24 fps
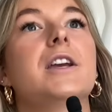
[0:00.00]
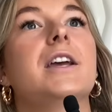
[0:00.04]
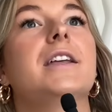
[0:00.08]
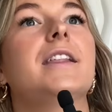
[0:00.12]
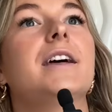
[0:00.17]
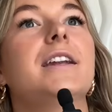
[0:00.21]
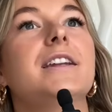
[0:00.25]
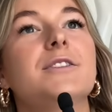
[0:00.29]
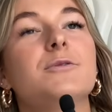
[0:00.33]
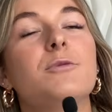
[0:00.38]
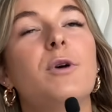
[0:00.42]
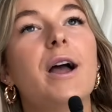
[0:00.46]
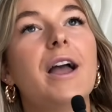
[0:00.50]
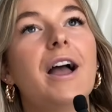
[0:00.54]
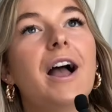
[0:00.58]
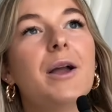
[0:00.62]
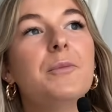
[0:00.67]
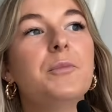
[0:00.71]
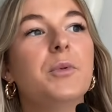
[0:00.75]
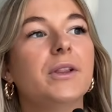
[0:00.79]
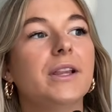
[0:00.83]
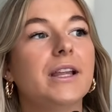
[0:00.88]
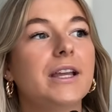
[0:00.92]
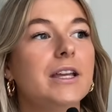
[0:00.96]
yeah, that is why I
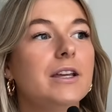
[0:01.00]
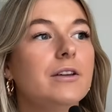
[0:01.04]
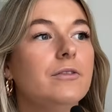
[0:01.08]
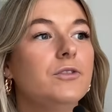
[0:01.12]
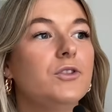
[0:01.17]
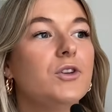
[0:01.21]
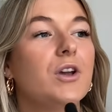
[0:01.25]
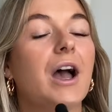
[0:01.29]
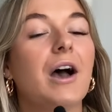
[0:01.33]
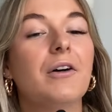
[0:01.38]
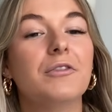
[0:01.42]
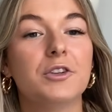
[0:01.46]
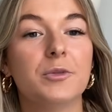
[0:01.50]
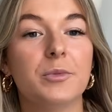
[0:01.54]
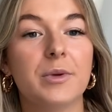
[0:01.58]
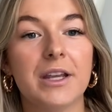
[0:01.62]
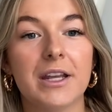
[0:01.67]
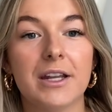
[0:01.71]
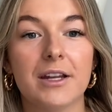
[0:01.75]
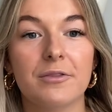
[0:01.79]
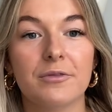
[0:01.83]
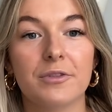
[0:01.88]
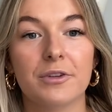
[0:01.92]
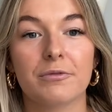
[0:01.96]
believe you have to be
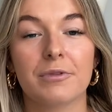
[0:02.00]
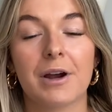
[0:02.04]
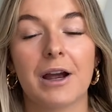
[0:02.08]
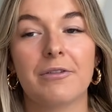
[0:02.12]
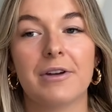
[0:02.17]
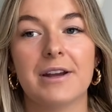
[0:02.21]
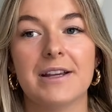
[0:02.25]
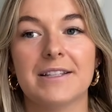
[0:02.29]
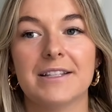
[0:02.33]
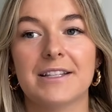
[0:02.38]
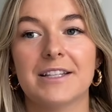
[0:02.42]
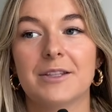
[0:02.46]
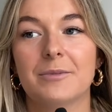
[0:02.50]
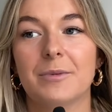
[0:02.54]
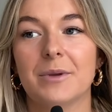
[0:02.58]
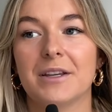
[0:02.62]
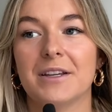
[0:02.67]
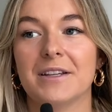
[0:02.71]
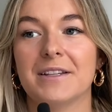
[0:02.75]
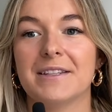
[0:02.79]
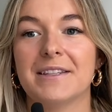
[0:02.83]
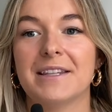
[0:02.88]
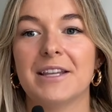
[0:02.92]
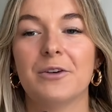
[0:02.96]
in it for the right reasons,
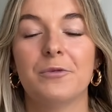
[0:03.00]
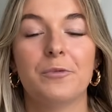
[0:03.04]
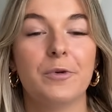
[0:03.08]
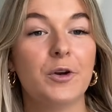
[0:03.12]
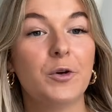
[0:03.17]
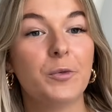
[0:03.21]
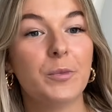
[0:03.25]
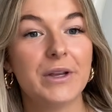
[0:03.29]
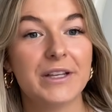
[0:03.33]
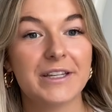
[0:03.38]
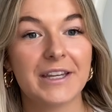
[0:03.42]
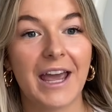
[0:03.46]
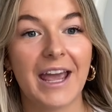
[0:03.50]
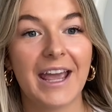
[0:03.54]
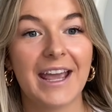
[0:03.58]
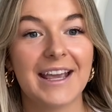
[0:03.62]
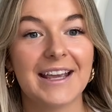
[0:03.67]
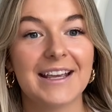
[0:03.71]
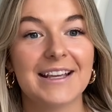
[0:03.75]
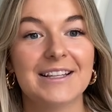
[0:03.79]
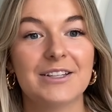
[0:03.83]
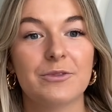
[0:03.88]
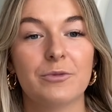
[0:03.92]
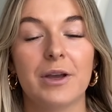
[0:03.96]
because there will be
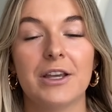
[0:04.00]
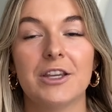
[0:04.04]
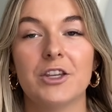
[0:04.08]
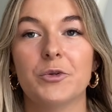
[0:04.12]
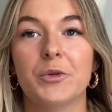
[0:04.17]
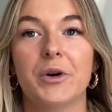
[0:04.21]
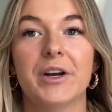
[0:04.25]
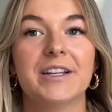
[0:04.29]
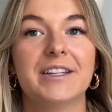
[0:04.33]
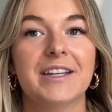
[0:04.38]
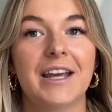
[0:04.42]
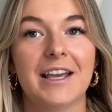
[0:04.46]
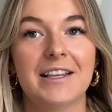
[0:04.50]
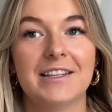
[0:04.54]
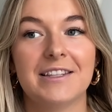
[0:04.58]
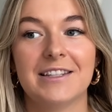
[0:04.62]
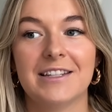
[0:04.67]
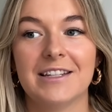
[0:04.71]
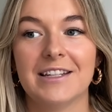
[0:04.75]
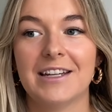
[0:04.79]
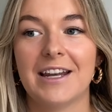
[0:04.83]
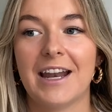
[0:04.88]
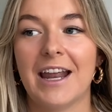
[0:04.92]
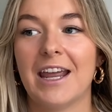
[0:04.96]
days where you are
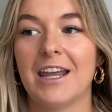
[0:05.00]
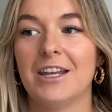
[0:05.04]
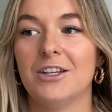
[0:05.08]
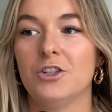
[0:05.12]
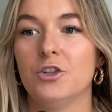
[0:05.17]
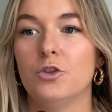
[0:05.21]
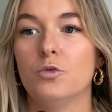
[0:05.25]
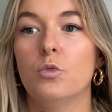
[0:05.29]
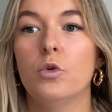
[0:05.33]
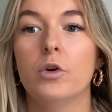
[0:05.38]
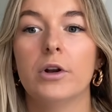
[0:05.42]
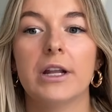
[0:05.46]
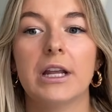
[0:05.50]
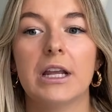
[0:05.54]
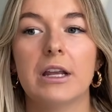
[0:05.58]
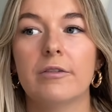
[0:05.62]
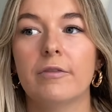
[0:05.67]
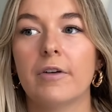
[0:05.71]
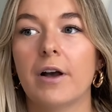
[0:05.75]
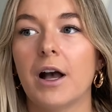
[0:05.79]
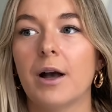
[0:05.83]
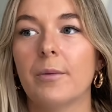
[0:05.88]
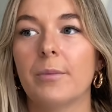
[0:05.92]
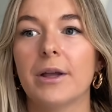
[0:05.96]
tested and you want to
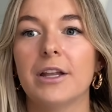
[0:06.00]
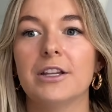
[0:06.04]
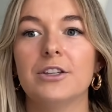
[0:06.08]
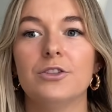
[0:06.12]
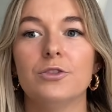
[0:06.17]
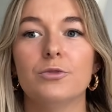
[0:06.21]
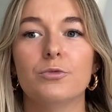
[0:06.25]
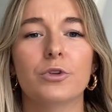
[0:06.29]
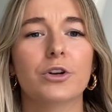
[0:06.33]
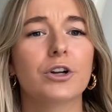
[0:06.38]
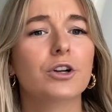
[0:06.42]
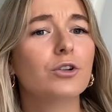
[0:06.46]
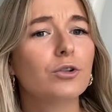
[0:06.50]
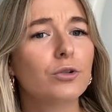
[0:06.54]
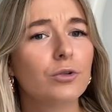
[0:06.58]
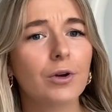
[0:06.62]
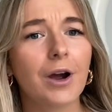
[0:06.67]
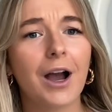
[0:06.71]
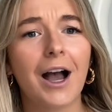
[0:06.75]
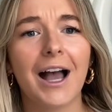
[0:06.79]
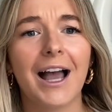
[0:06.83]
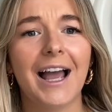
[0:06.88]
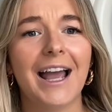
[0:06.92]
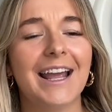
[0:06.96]
give up and you want to
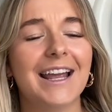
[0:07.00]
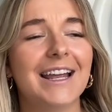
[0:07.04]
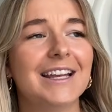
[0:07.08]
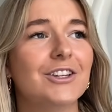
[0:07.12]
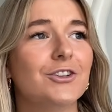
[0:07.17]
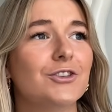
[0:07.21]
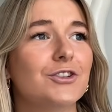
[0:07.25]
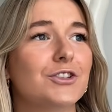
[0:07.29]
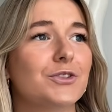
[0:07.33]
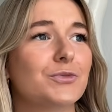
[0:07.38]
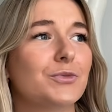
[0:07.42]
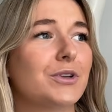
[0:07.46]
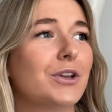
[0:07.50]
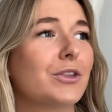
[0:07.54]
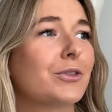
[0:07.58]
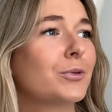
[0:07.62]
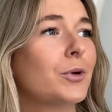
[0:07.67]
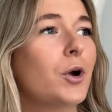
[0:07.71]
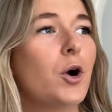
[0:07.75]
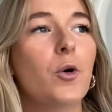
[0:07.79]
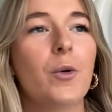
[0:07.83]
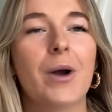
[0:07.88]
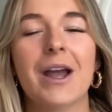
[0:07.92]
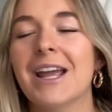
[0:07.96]
cry and you just want to
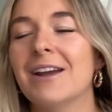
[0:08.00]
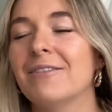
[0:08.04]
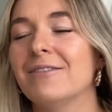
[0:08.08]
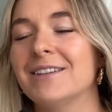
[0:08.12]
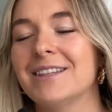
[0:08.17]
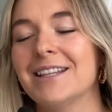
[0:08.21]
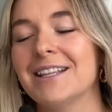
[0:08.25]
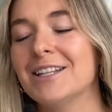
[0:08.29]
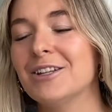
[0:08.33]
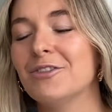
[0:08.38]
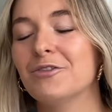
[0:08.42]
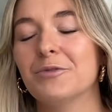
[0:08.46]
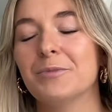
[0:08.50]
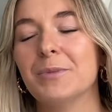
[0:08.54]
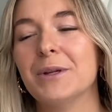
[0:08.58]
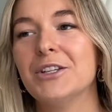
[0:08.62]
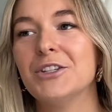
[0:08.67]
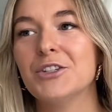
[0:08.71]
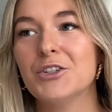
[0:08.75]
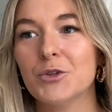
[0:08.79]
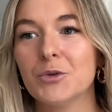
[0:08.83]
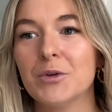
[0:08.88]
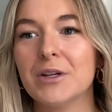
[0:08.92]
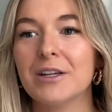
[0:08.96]
throw away everything you've
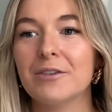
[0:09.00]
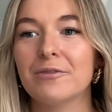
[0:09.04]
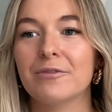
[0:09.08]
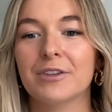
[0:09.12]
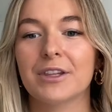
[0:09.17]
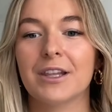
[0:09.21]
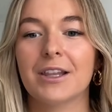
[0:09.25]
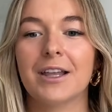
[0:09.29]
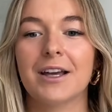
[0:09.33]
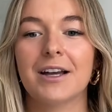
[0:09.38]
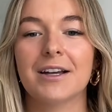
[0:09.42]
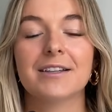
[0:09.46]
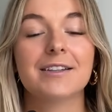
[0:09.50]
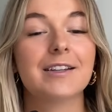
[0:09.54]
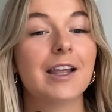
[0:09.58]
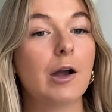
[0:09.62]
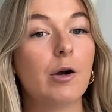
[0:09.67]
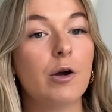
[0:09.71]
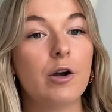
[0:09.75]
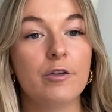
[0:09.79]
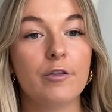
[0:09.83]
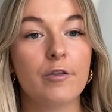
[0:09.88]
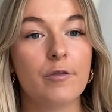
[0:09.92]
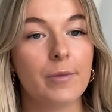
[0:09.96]
been doing for the last
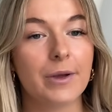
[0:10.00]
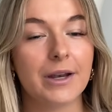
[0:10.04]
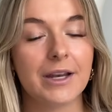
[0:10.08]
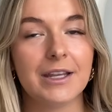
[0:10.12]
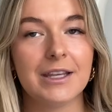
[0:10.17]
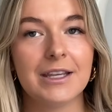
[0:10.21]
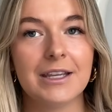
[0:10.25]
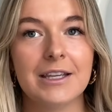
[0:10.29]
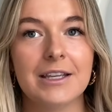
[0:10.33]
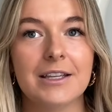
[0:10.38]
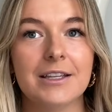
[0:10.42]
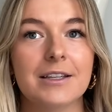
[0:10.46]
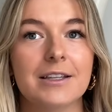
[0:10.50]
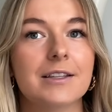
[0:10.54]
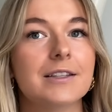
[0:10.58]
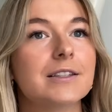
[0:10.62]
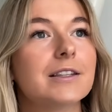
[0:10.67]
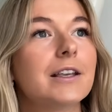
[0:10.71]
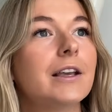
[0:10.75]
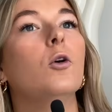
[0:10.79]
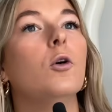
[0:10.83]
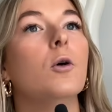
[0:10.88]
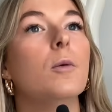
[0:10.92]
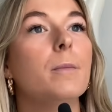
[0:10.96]
however many
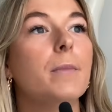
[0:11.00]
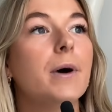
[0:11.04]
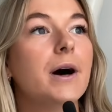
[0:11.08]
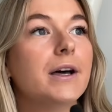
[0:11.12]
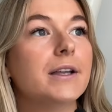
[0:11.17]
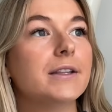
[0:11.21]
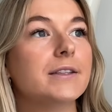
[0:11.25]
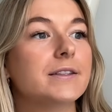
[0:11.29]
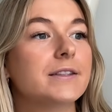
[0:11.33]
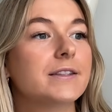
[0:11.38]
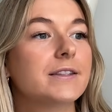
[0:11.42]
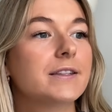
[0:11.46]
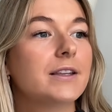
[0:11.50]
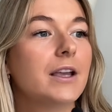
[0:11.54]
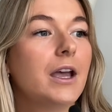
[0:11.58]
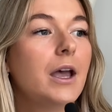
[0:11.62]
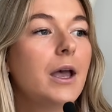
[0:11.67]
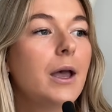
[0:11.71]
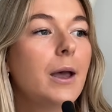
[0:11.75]
years or months.